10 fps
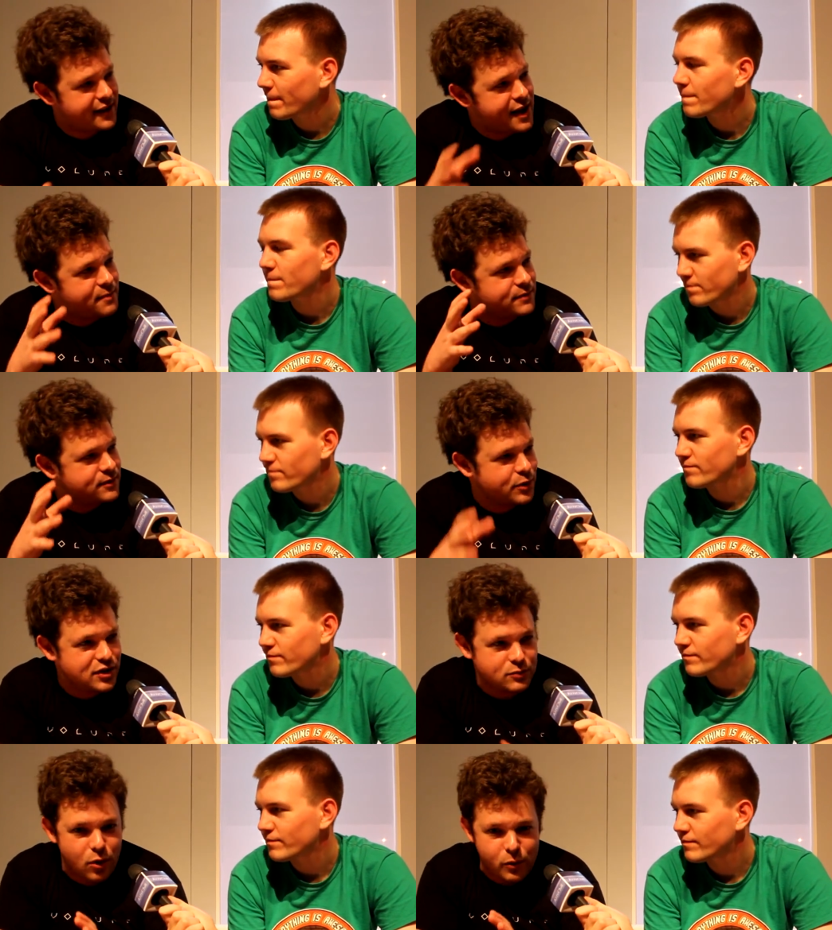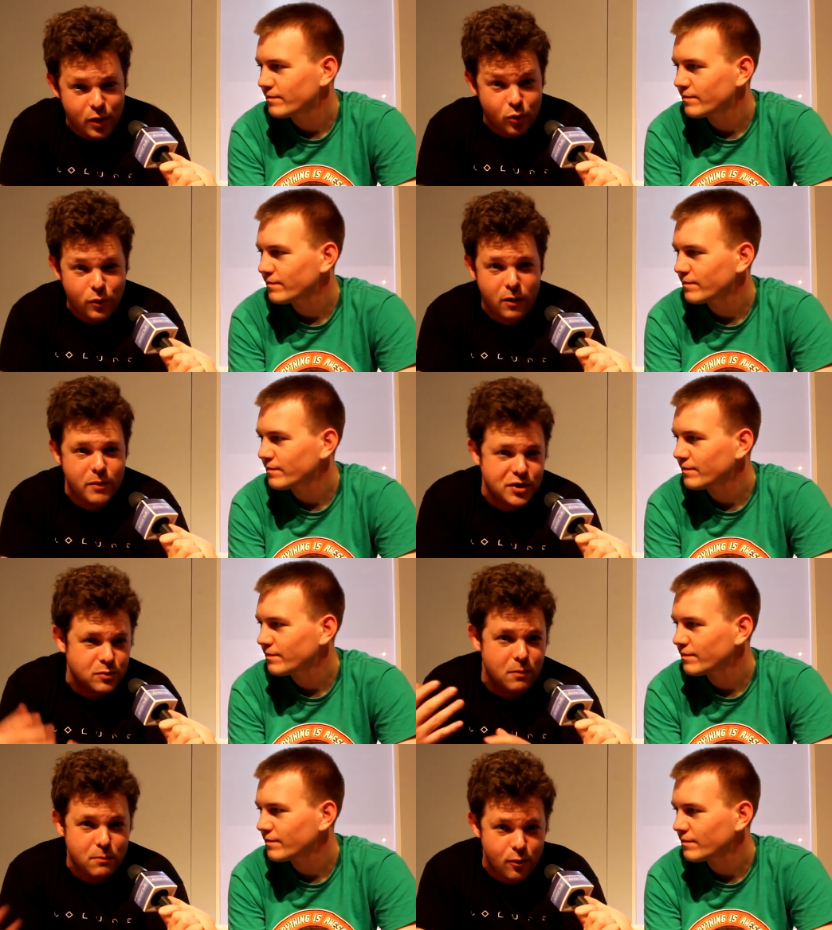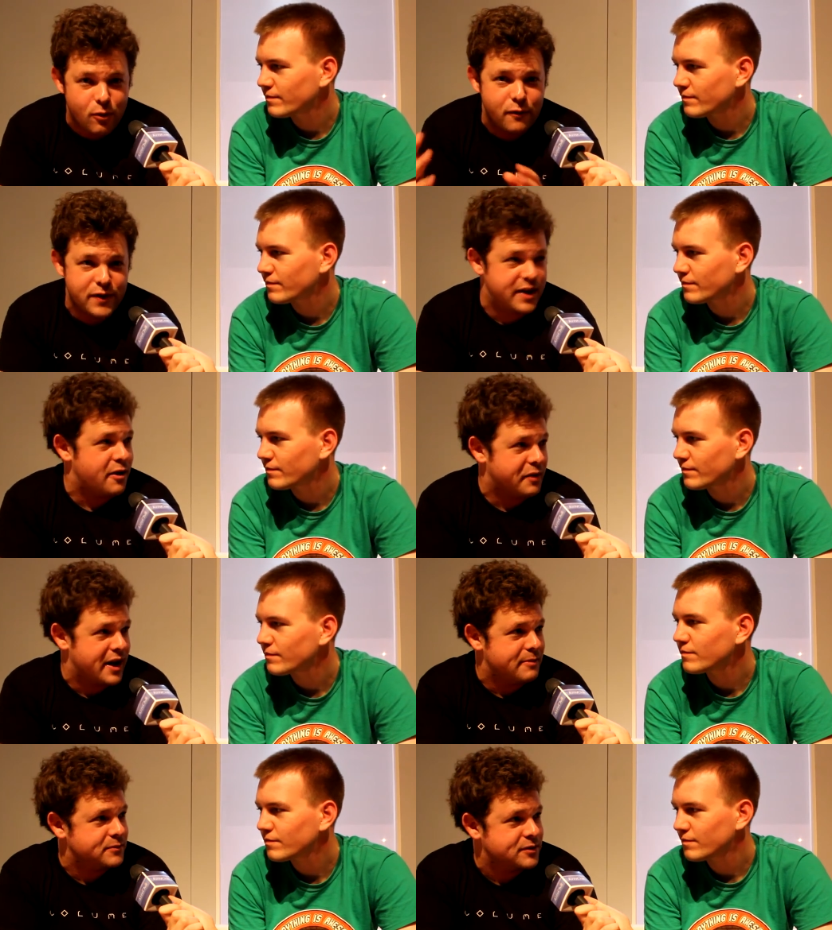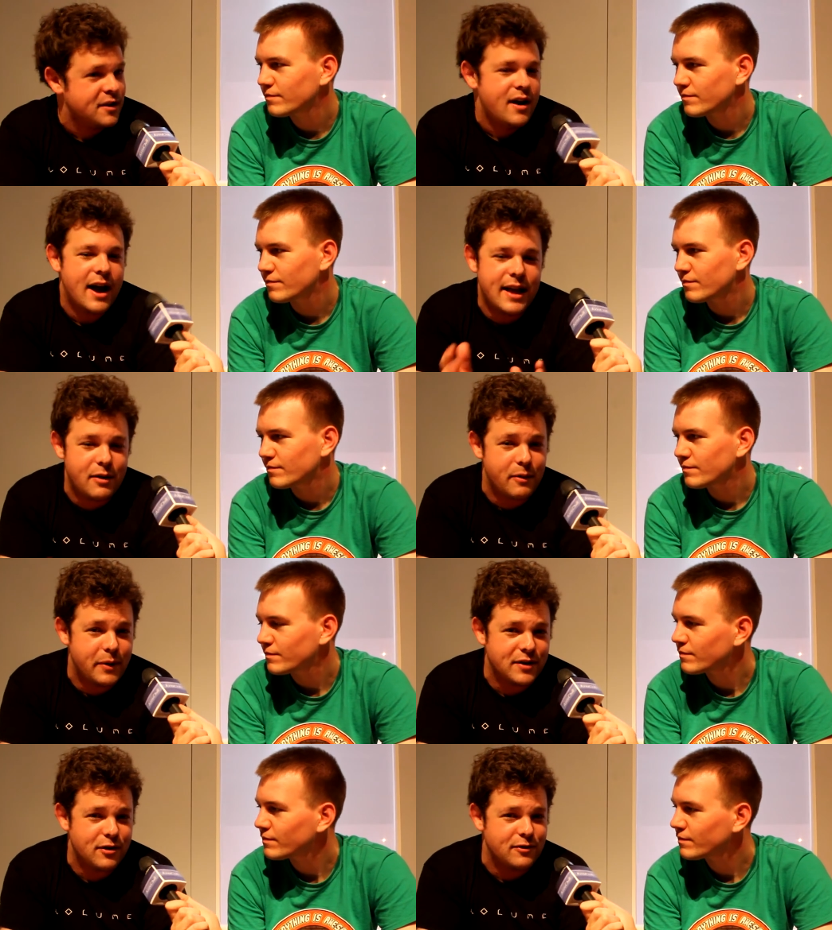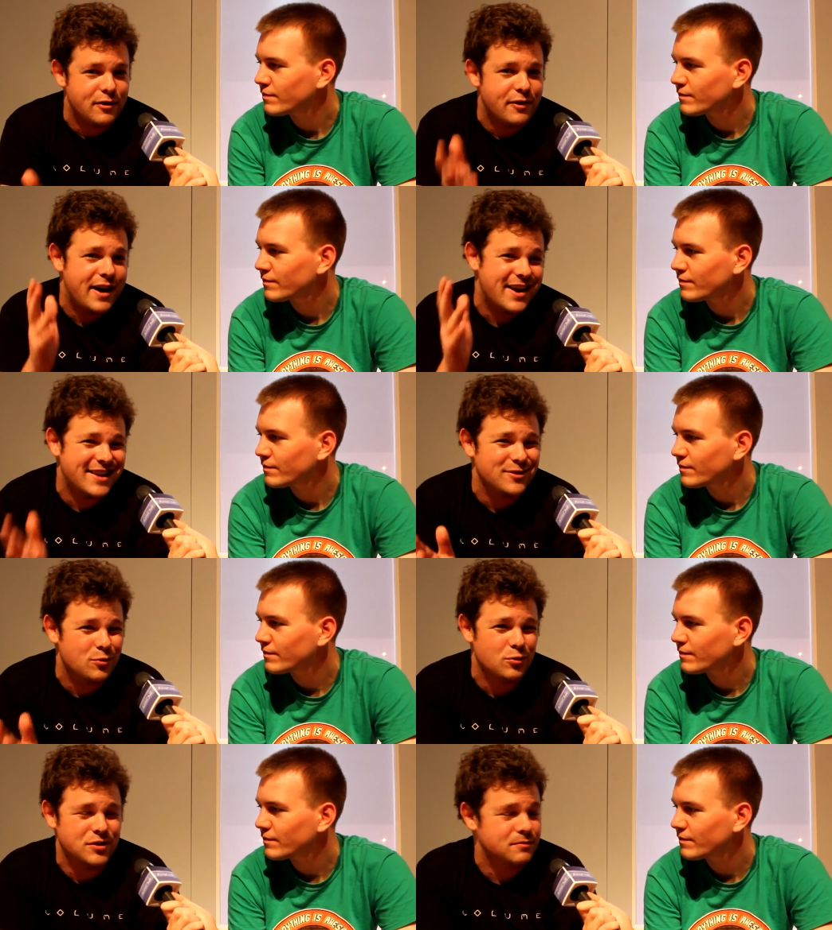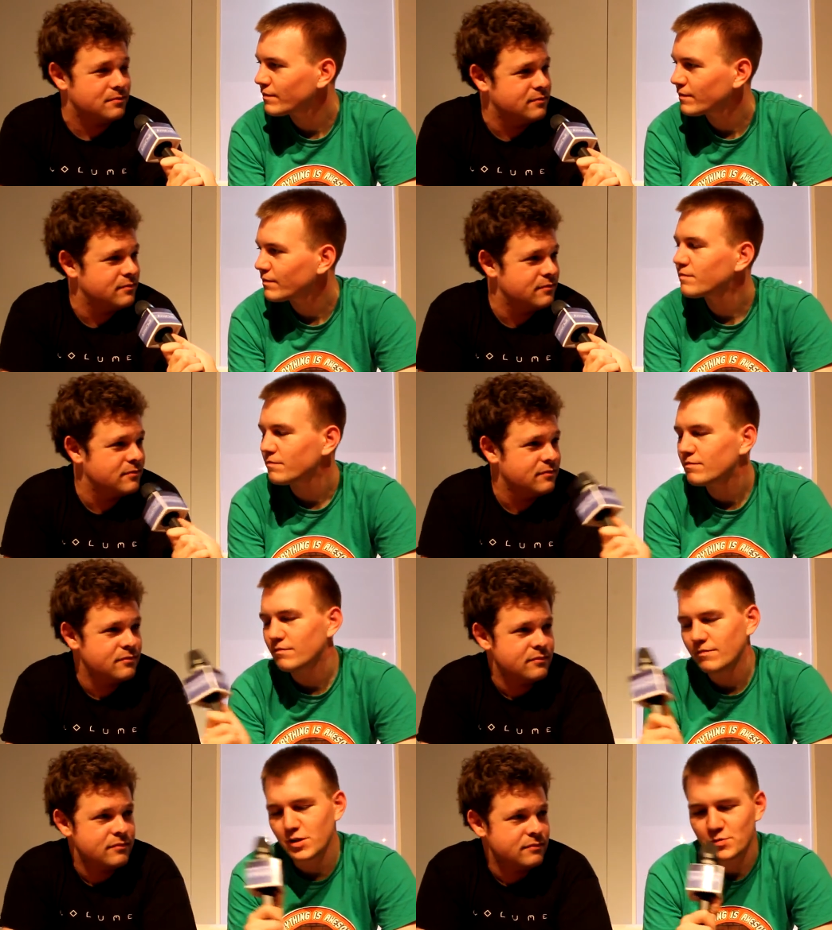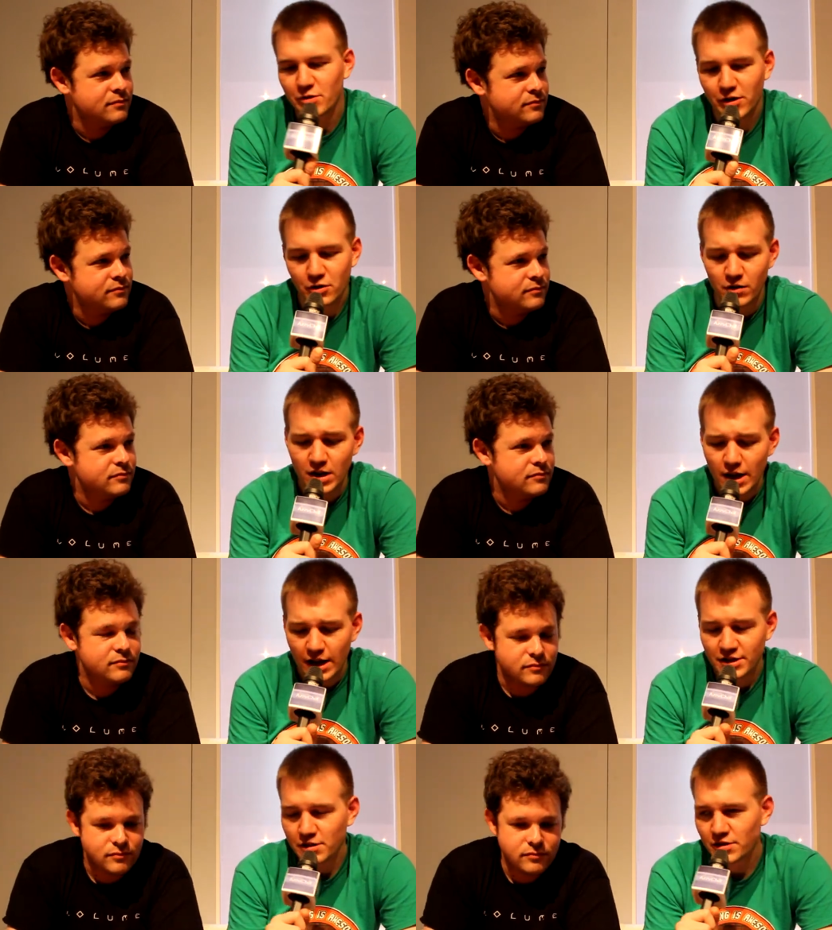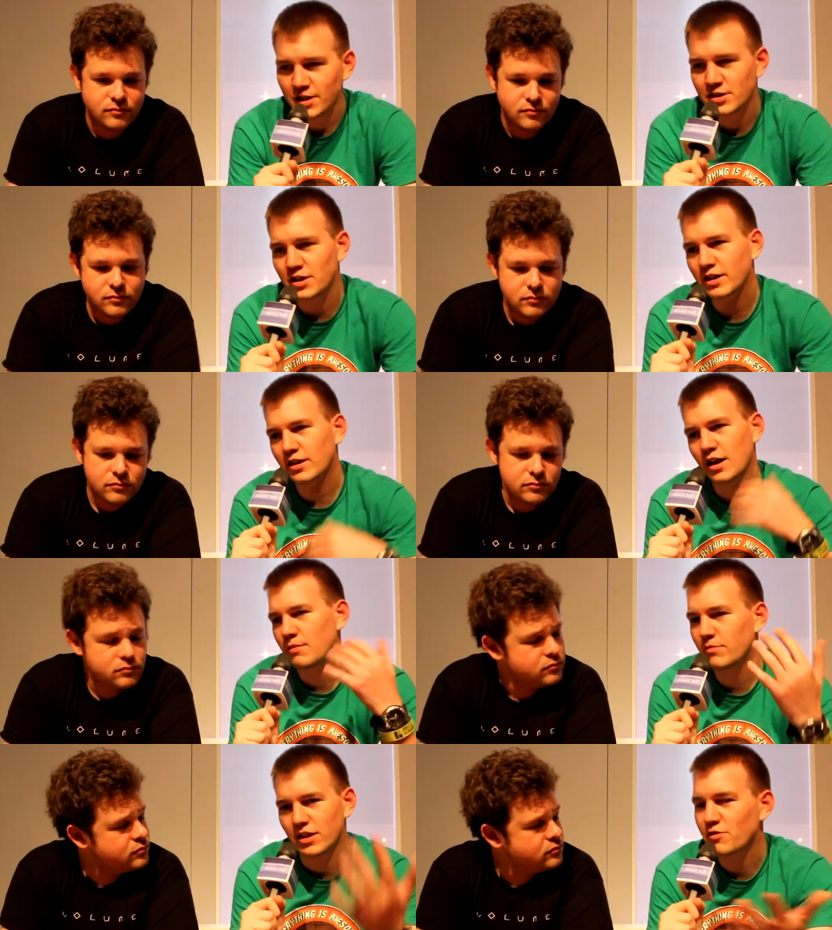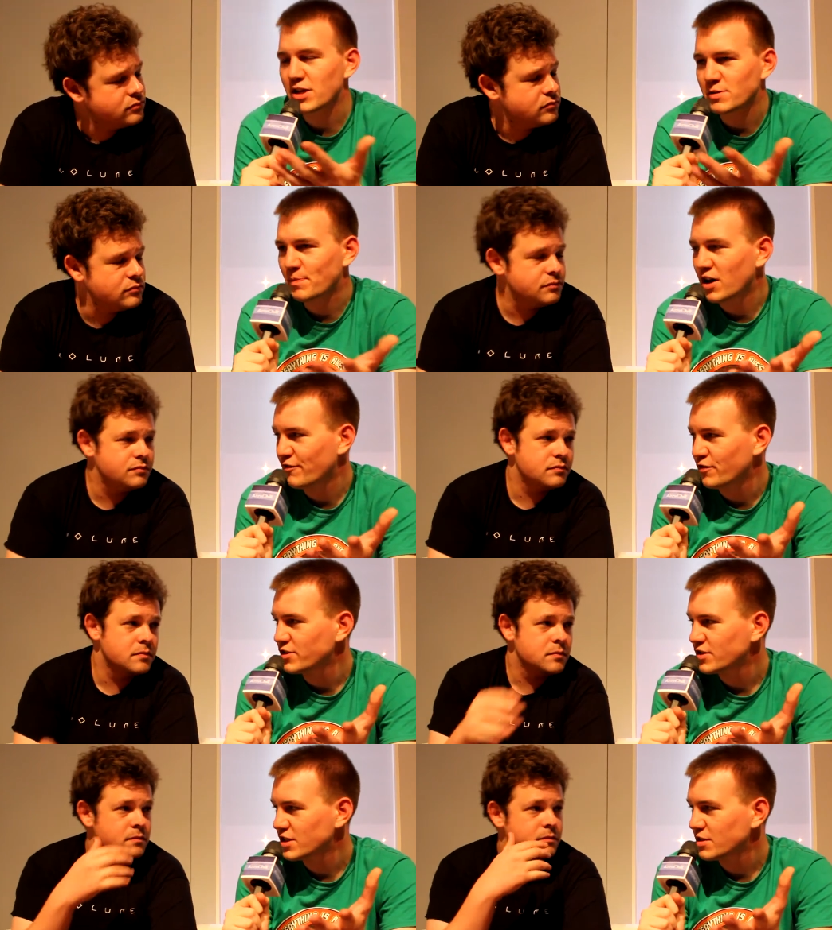Speaker 1: games, which is what we all want. We just want more video games, and anything we can do to do that is awesome.
Speaker 2: That's pretty quite cool. And so things like um, like the Raspberry Pi, for instance,